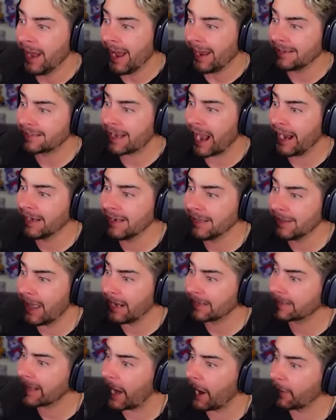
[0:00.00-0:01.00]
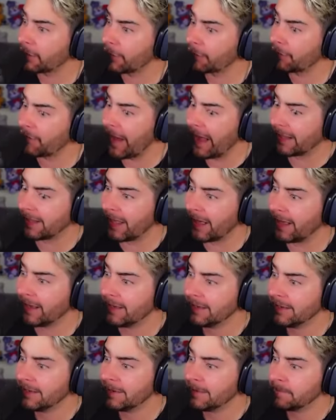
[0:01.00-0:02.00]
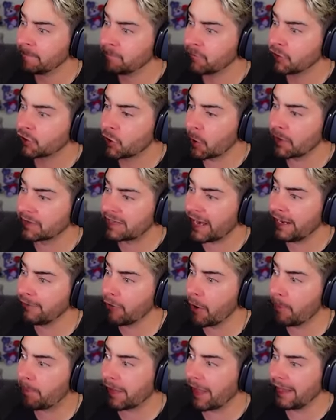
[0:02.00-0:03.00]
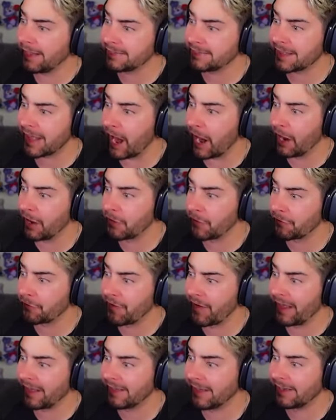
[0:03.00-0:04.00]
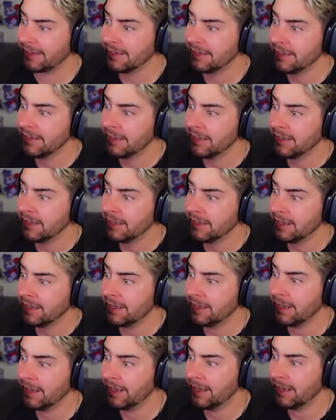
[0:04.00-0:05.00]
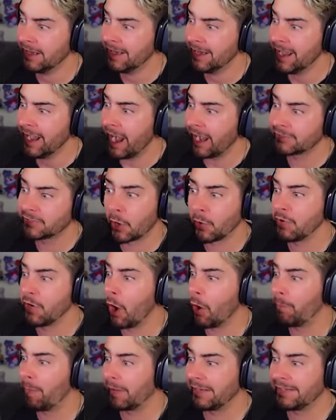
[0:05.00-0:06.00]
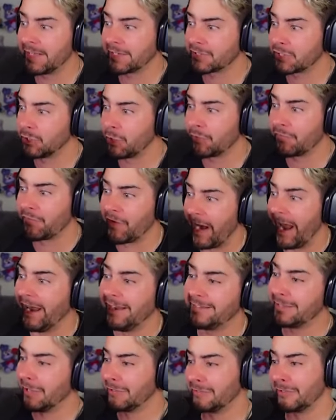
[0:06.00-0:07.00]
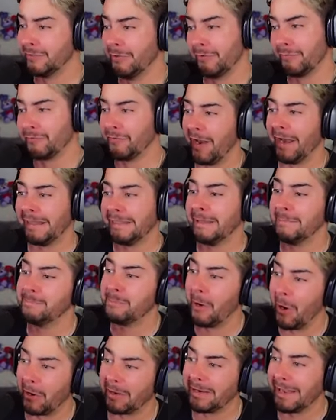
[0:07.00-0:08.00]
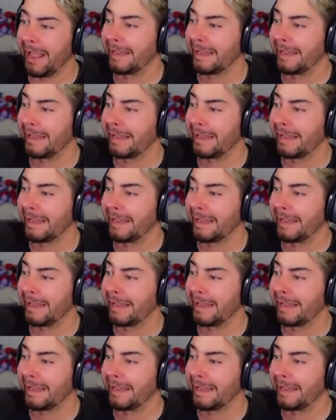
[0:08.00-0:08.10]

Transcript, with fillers: He's kind of like that other fella. So has he replaced that other fella? I don't know, but he doesn't look friendly. He doesn't look friendly, Bonnie.